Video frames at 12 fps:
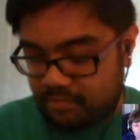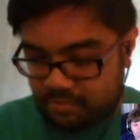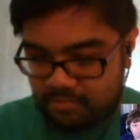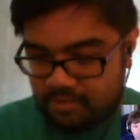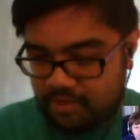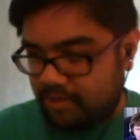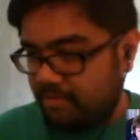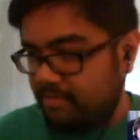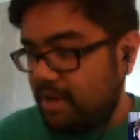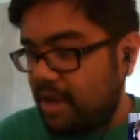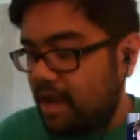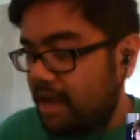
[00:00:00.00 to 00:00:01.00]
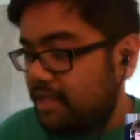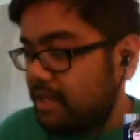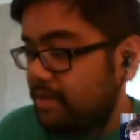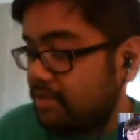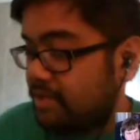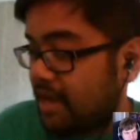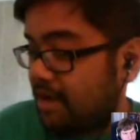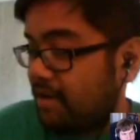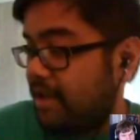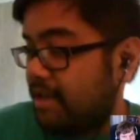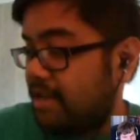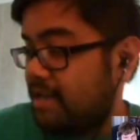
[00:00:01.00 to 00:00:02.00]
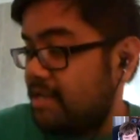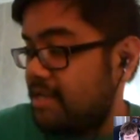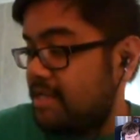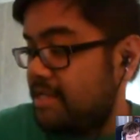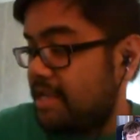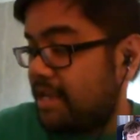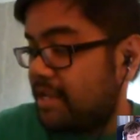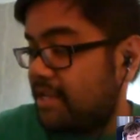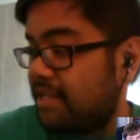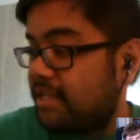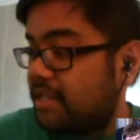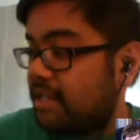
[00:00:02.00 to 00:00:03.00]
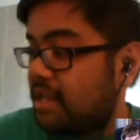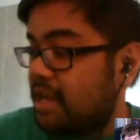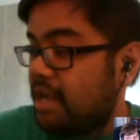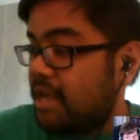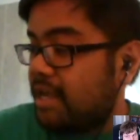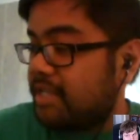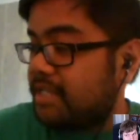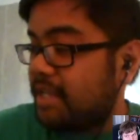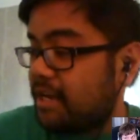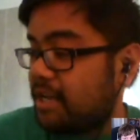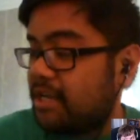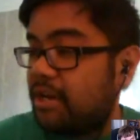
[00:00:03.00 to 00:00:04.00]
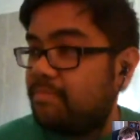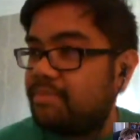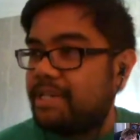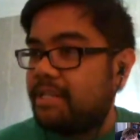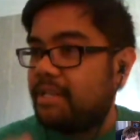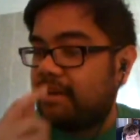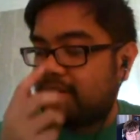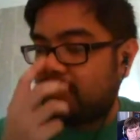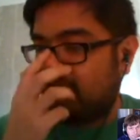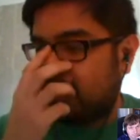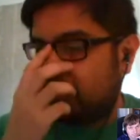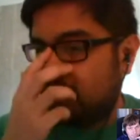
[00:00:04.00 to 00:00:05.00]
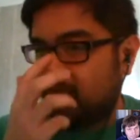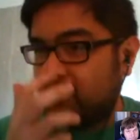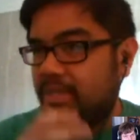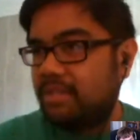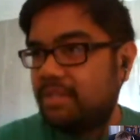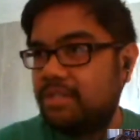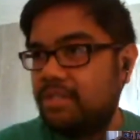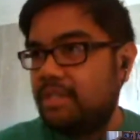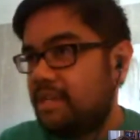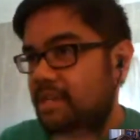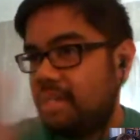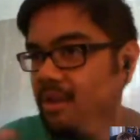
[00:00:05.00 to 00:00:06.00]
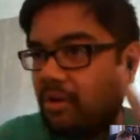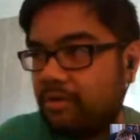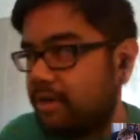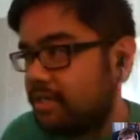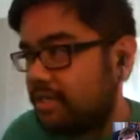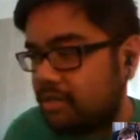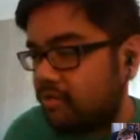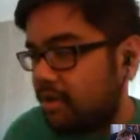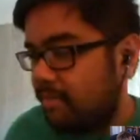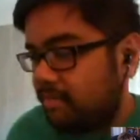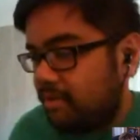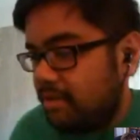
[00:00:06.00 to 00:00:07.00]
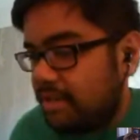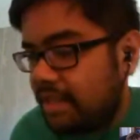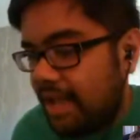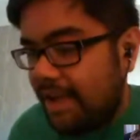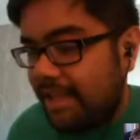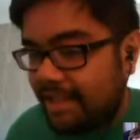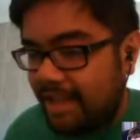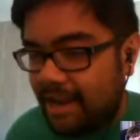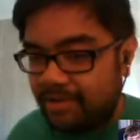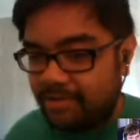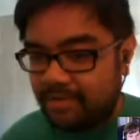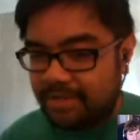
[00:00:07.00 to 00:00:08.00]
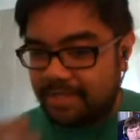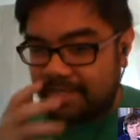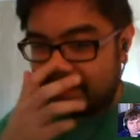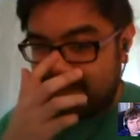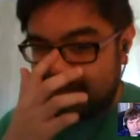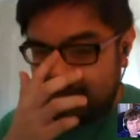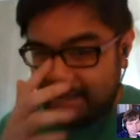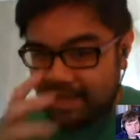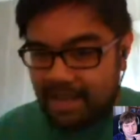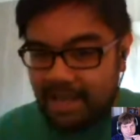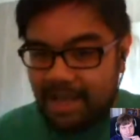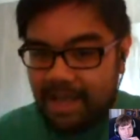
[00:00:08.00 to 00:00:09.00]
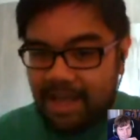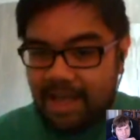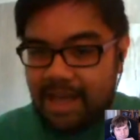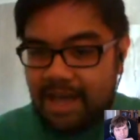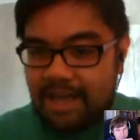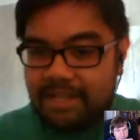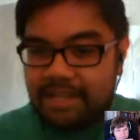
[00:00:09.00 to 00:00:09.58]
Oh, sorry. It's amusing how like it's not a complete contrast between the glorious script that Harriette Wilson had.